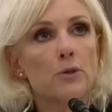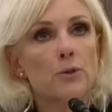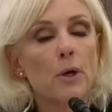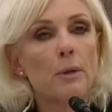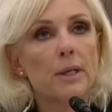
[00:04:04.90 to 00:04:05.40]

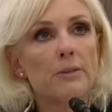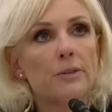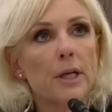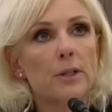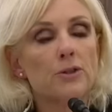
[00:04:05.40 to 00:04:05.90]
Strom
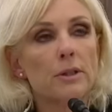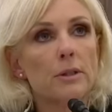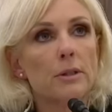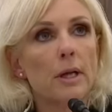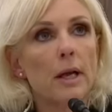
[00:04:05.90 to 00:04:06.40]

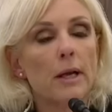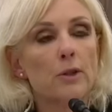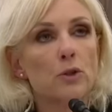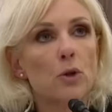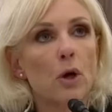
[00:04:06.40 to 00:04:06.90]
Aviation,
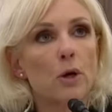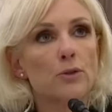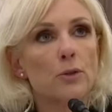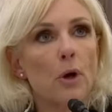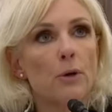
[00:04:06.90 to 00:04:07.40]
and
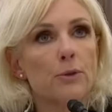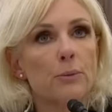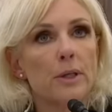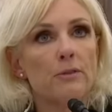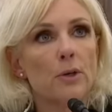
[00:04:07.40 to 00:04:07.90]
Launch. All
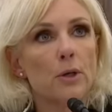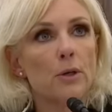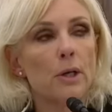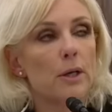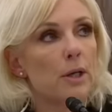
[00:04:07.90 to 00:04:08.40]
three of
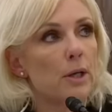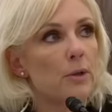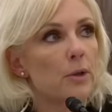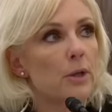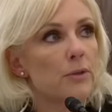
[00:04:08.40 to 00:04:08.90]
our
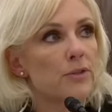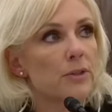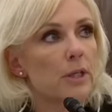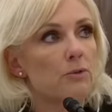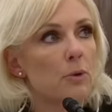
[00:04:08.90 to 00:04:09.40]
in the
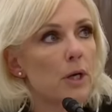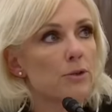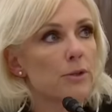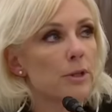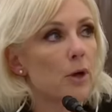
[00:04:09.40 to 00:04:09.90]
state of
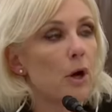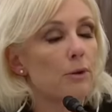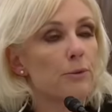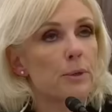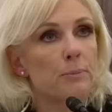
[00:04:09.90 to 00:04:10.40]
Washington. All
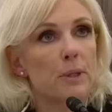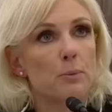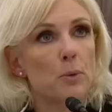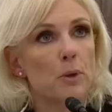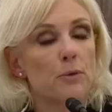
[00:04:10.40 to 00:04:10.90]
three
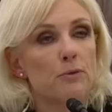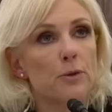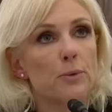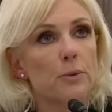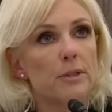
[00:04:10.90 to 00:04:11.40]
people work for
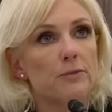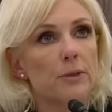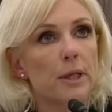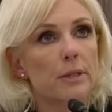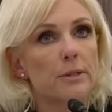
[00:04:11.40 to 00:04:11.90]
three
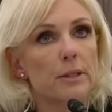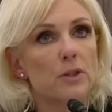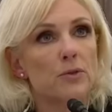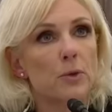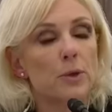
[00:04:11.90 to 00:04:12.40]
different
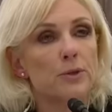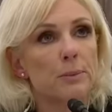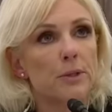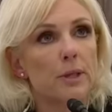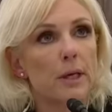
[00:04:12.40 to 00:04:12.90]
entities for
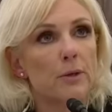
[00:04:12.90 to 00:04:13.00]
Spirit